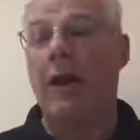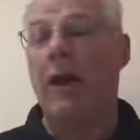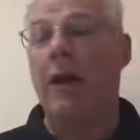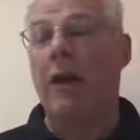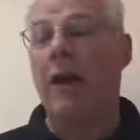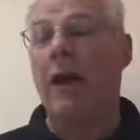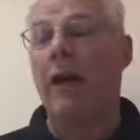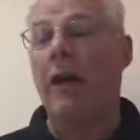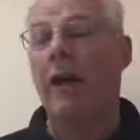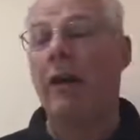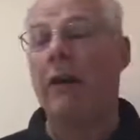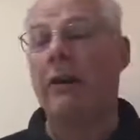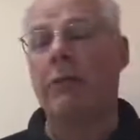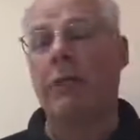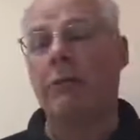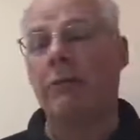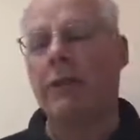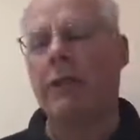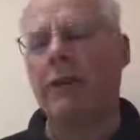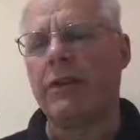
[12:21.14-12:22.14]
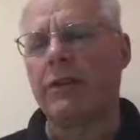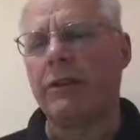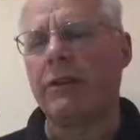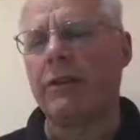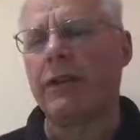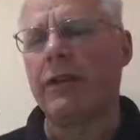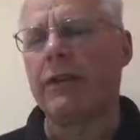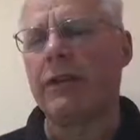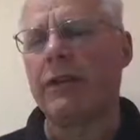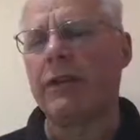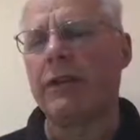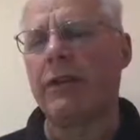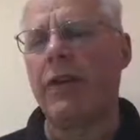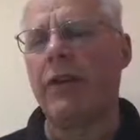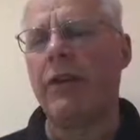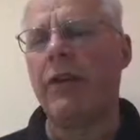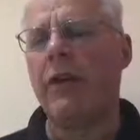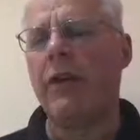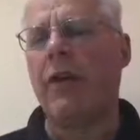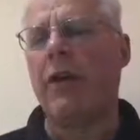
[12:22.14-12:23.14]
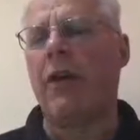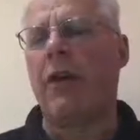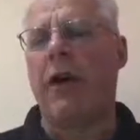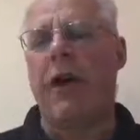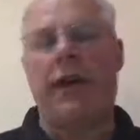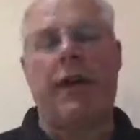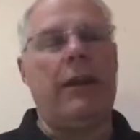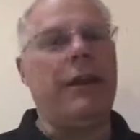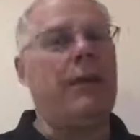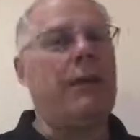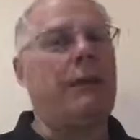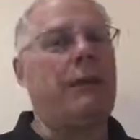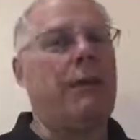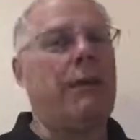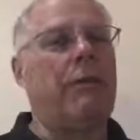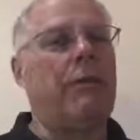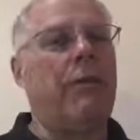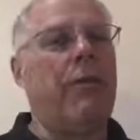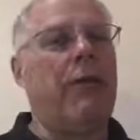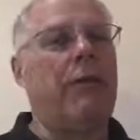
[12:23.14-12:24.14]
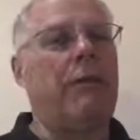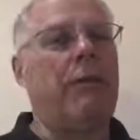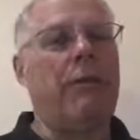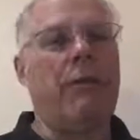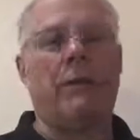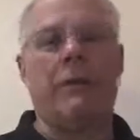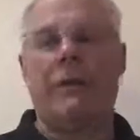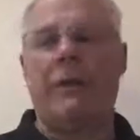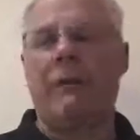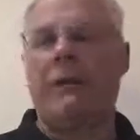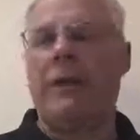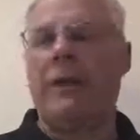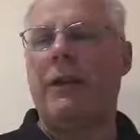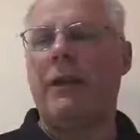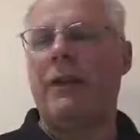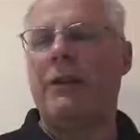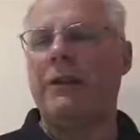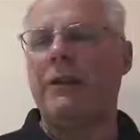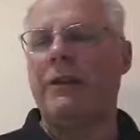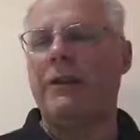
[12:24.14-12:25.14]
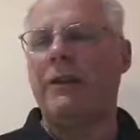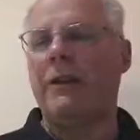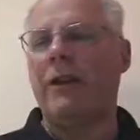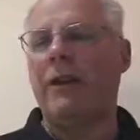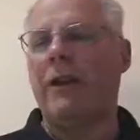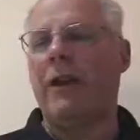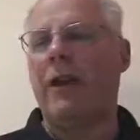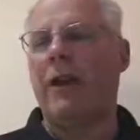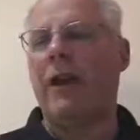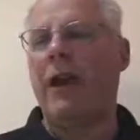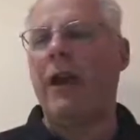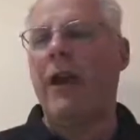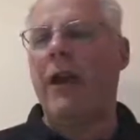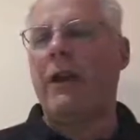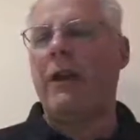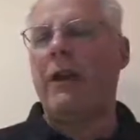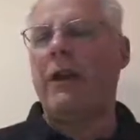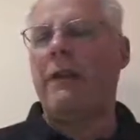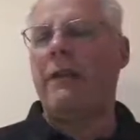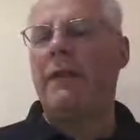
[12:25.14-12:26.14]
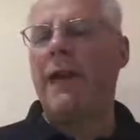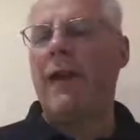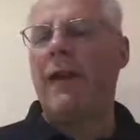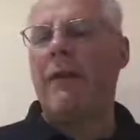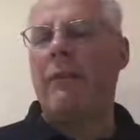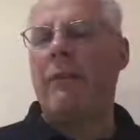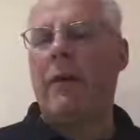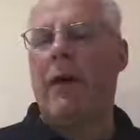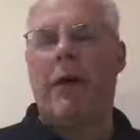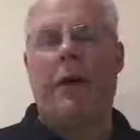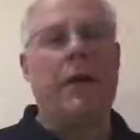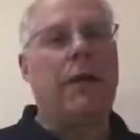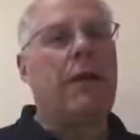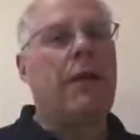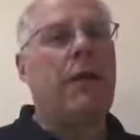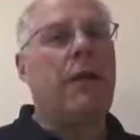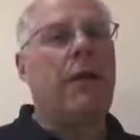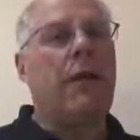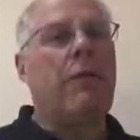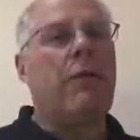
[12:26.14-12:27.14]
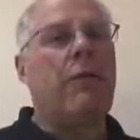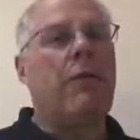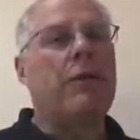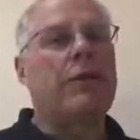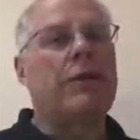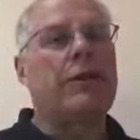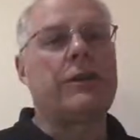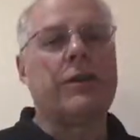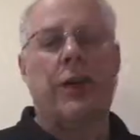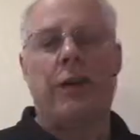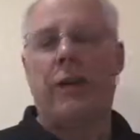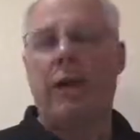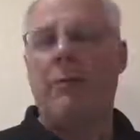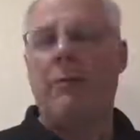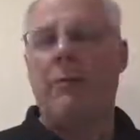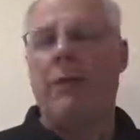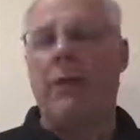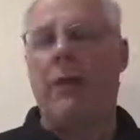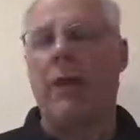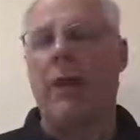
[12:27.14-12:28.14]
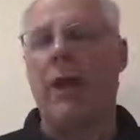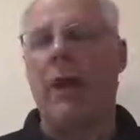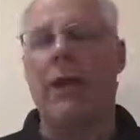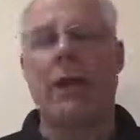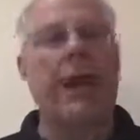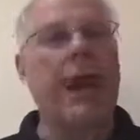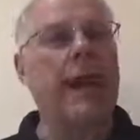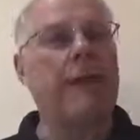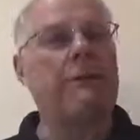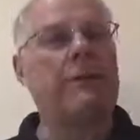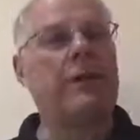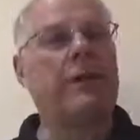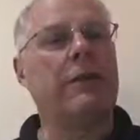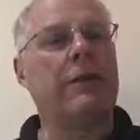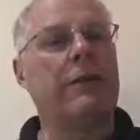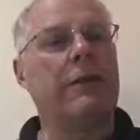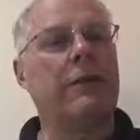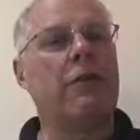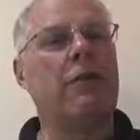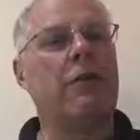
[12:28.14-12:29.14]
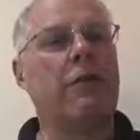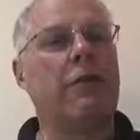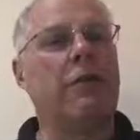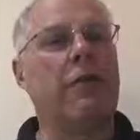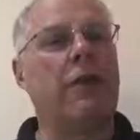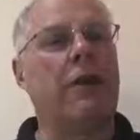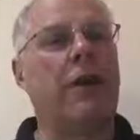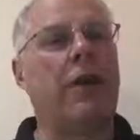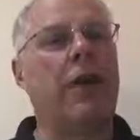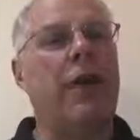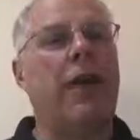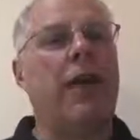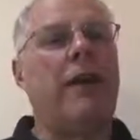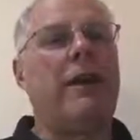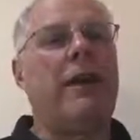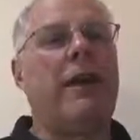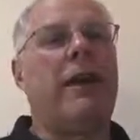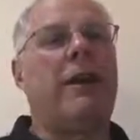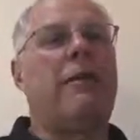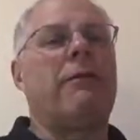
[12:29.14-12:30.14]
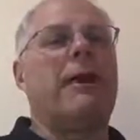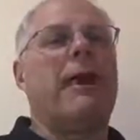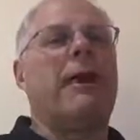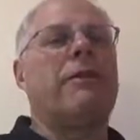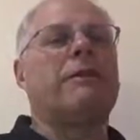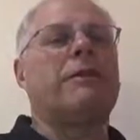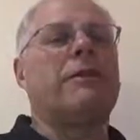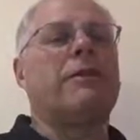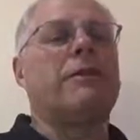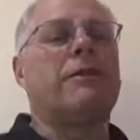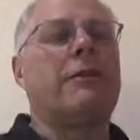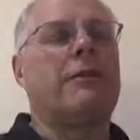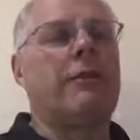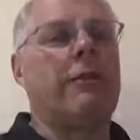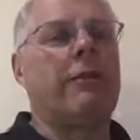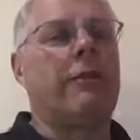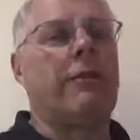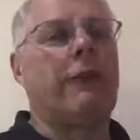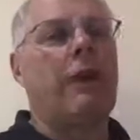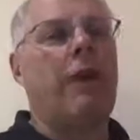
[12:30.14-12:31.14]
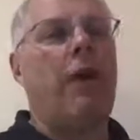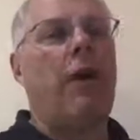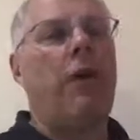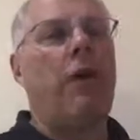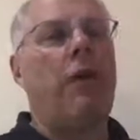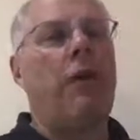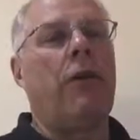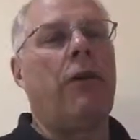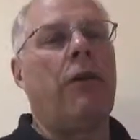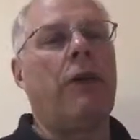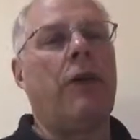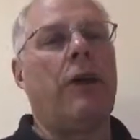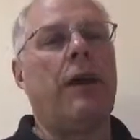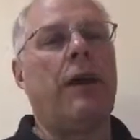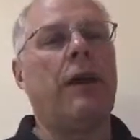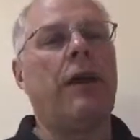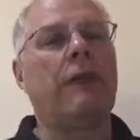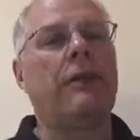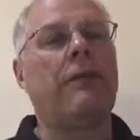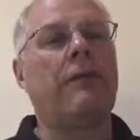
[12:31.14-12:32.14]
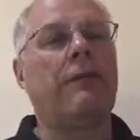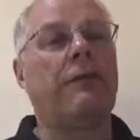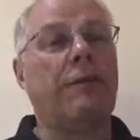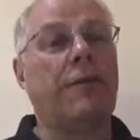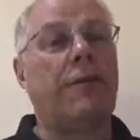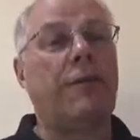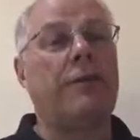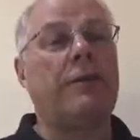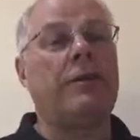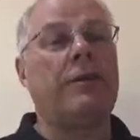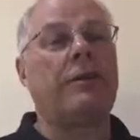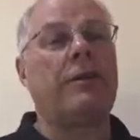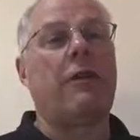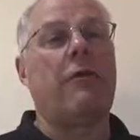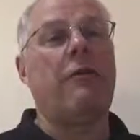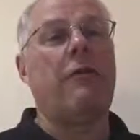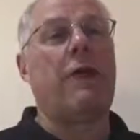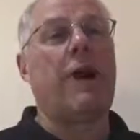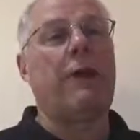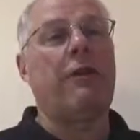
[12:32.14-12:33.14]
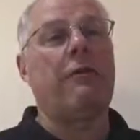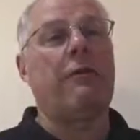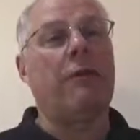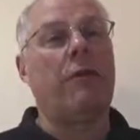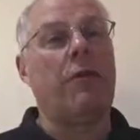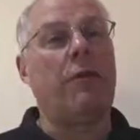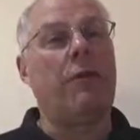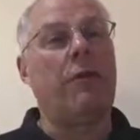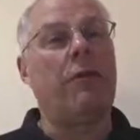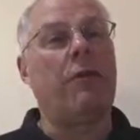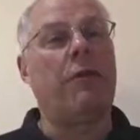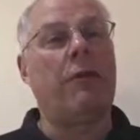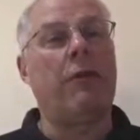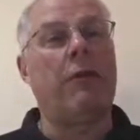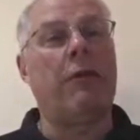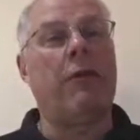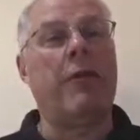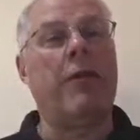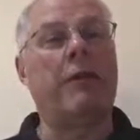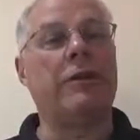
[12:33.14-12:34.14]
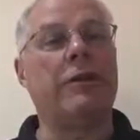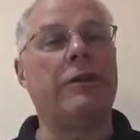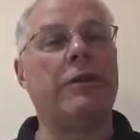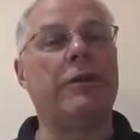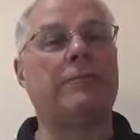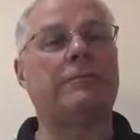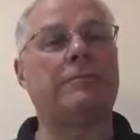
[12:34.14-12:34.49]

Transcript: 1769, the one that was 1769. Now, that one was studied by Captain Cook. Now, Captain Cook, on his first round-the-world voyage,